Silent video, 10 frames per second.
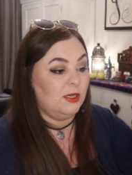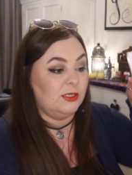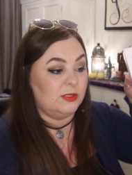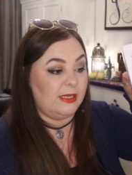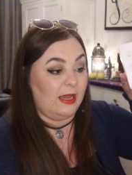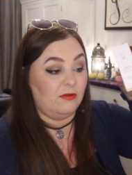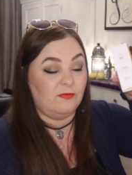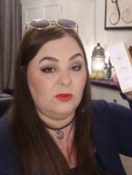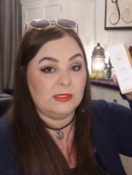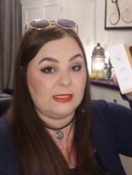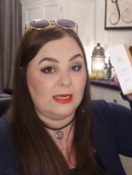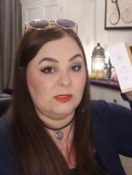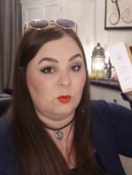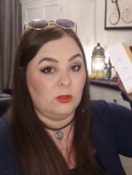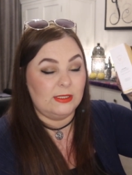So yeah, full size
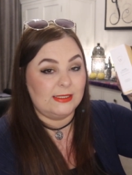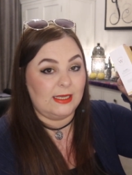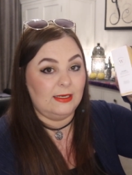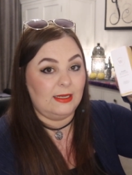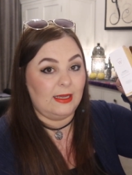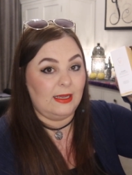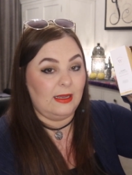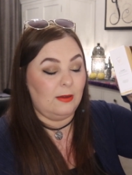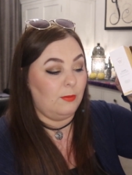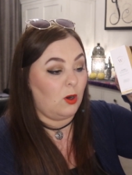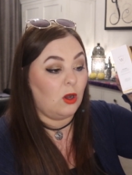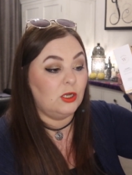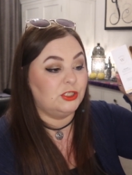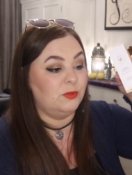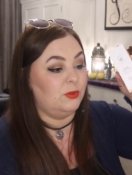Warda skincare
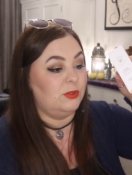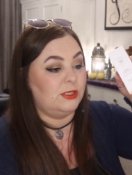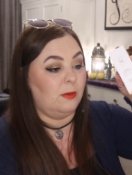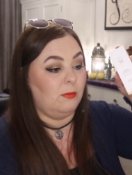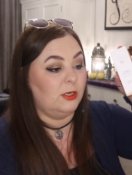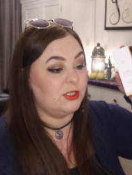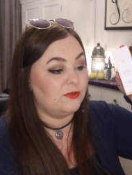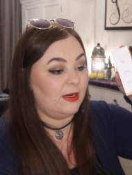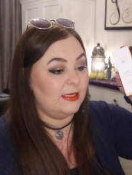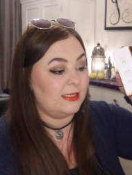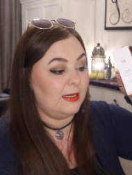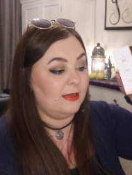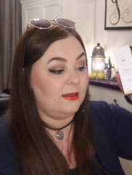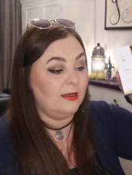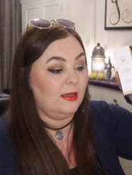collagen boost
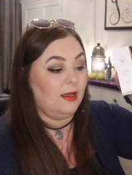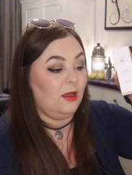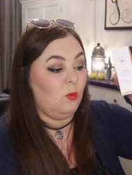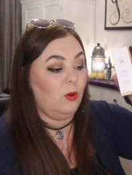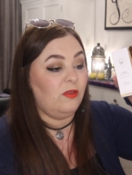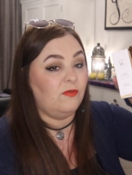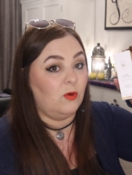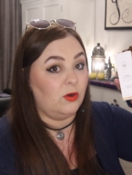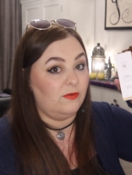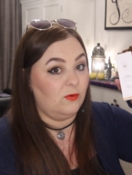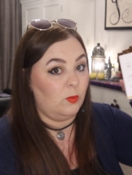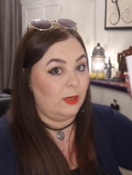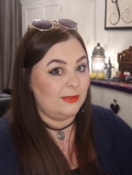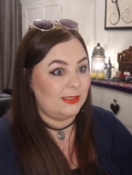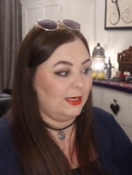moisturiser with
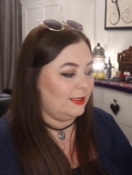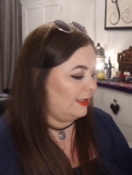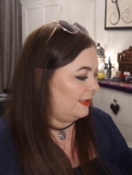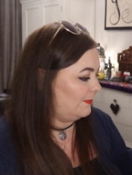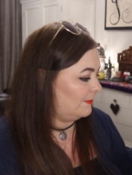£44.90.